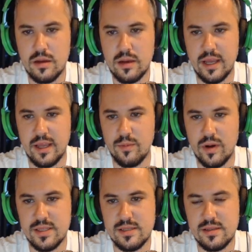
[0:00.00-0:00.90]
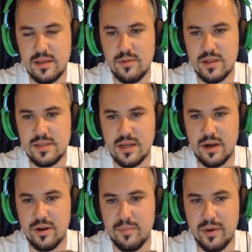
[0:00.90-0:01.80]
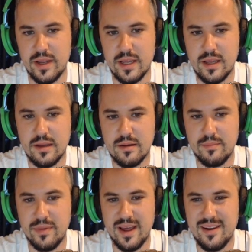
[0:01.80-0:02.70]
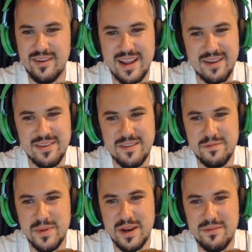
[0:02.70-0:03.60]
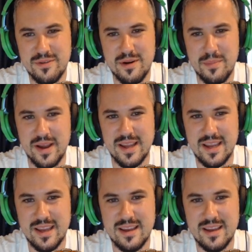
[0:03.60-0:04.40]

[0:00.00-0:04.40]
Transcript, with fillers: Okay, he wants he wants to go on a bike, but I don't have enough money for a bike.